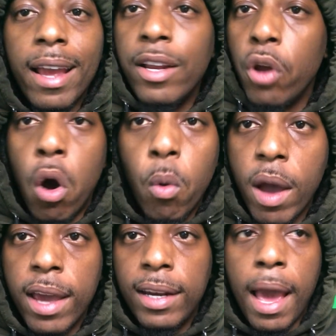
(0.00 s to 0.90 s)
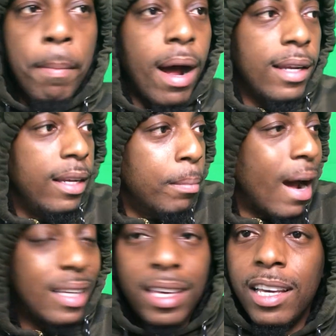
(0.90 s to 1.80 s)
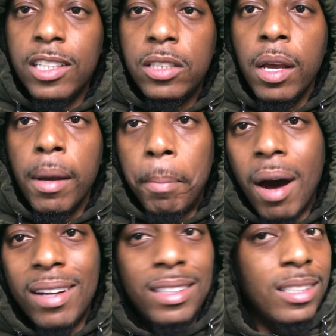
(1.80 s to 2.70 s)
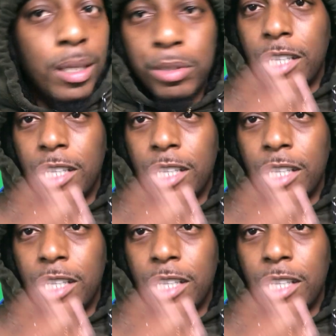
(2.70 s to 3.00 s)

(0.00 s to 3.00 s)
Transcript: ain't no way that my my kids, partners in them